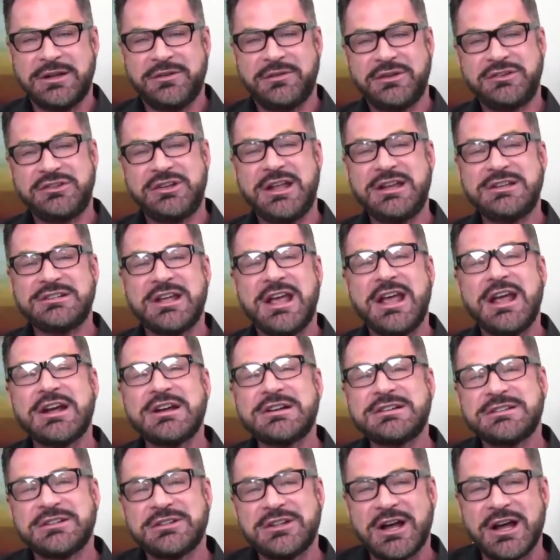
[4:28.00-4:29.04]
When you change a
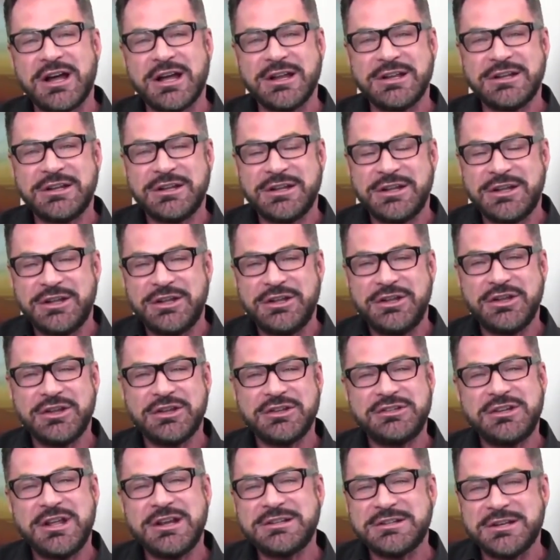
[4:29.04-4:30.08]
hair salon, you
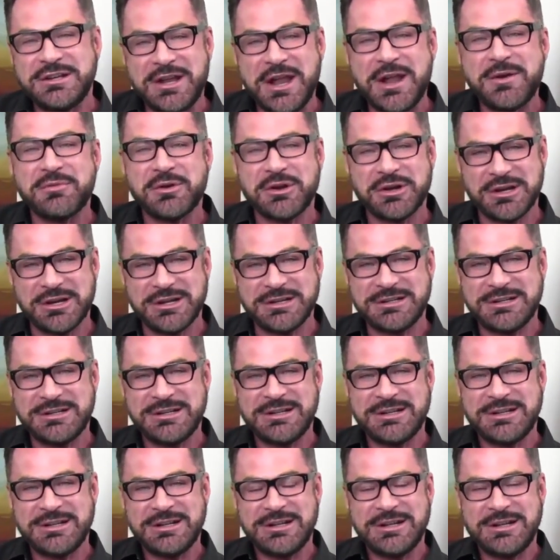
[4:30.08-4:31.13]
can change a neighborhood.
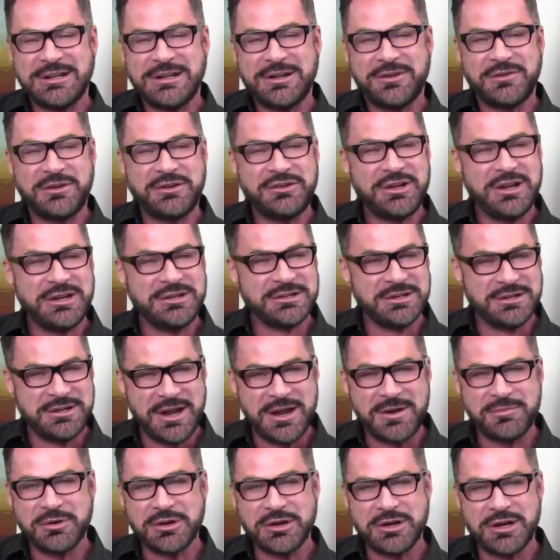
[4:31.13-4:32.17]
When you change a
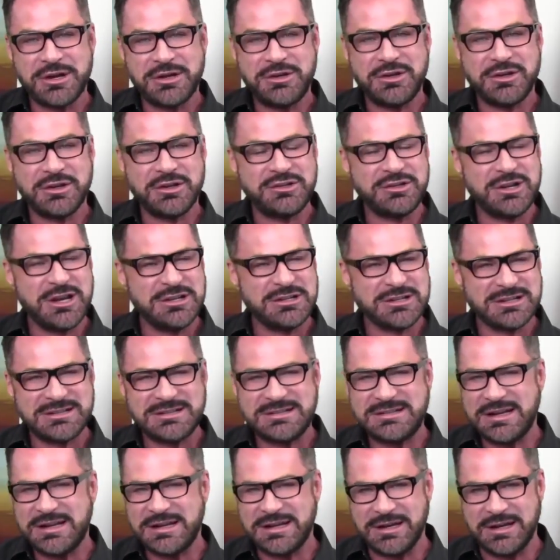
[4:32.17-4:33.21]
neighborhood, you can change a
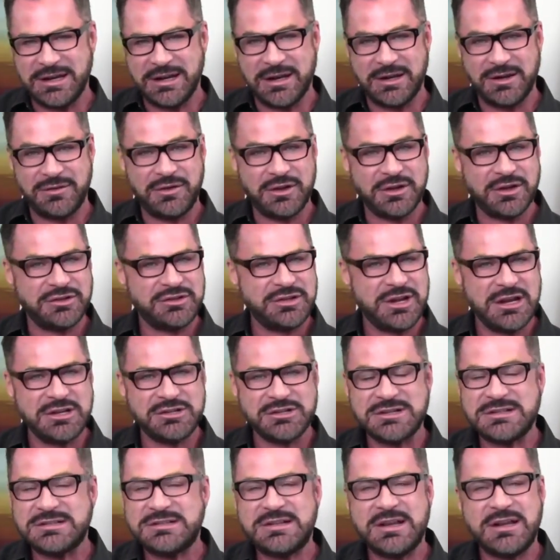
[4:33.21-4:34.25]
city. And if you can
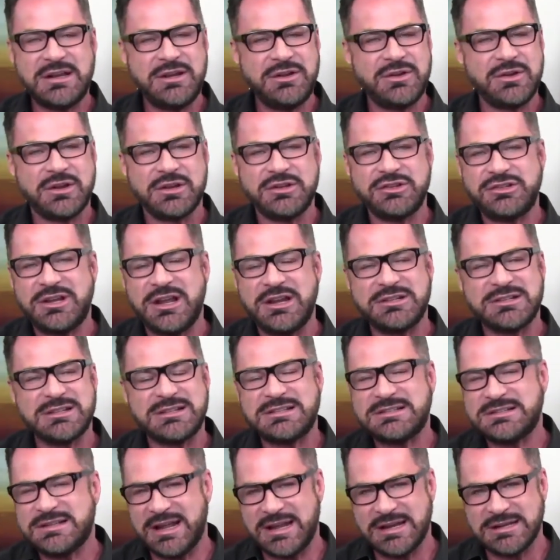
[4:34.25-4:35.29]
change a city, you can change a
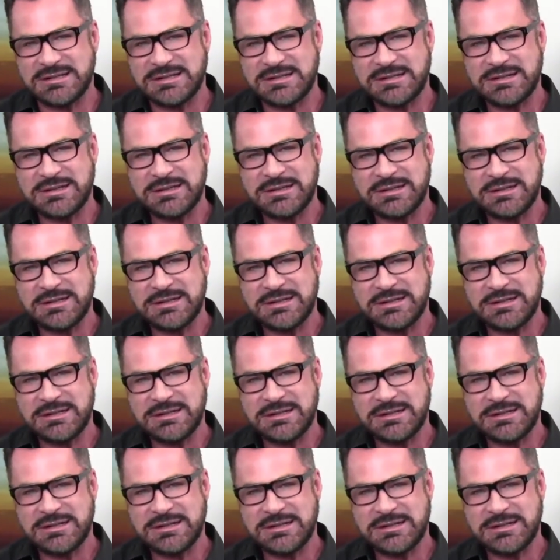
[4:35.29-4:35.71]
state.